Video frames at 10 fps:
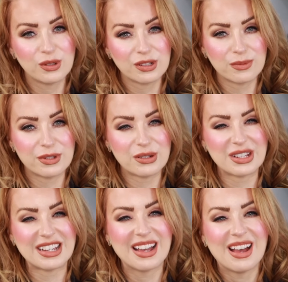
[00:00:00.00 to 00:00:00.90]
Huda
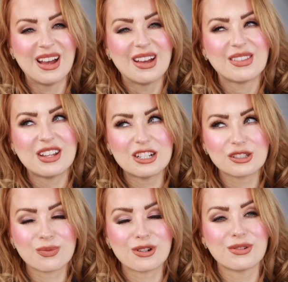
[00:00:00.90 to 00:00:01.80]
Beauty.
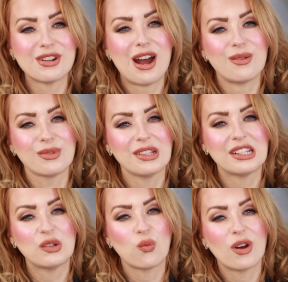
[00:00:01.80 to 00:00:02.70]
These were not
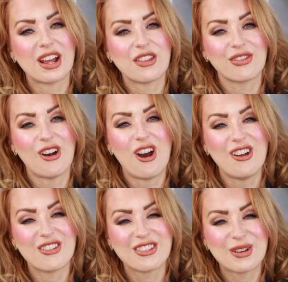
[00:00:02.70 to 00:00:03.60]
really what I thought
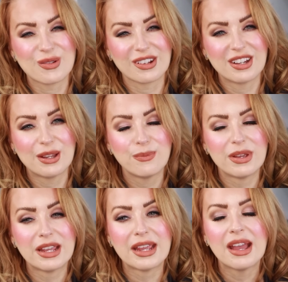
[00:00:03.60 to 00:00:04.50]
they were gonna
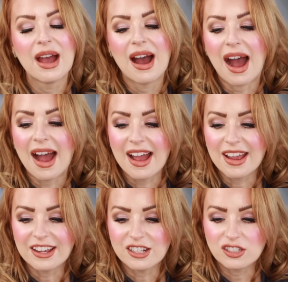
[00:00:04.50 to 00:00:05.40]
be.
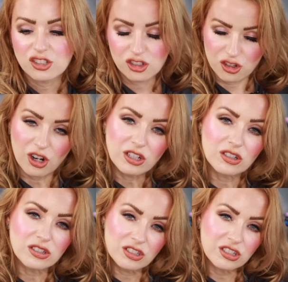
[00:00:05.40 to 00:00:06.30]
I
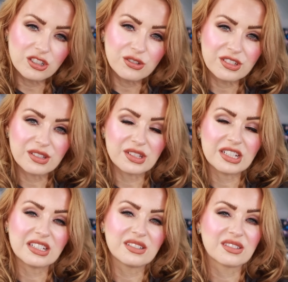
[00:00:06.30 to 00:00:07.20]
struggled using
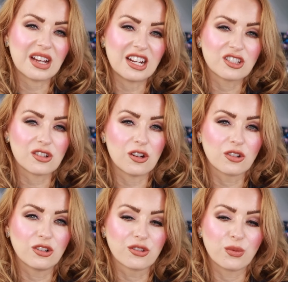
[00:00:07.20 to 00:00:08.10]
these. I
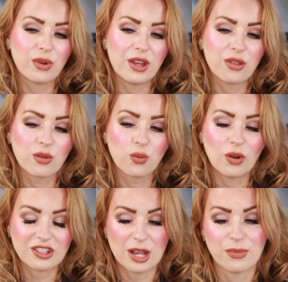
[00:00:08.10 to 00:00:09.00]
struggled with
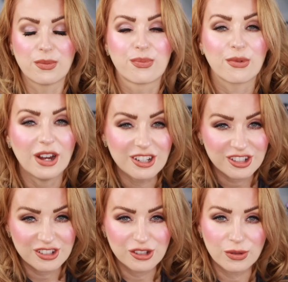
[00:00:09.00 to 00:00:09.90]
what type of
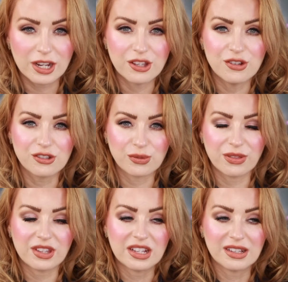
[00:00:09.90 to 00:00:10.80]
brush do I use with
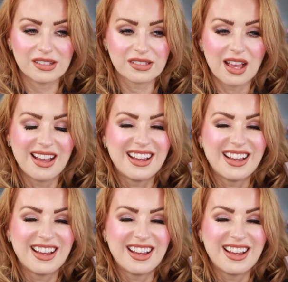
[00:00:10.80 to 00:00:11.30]
these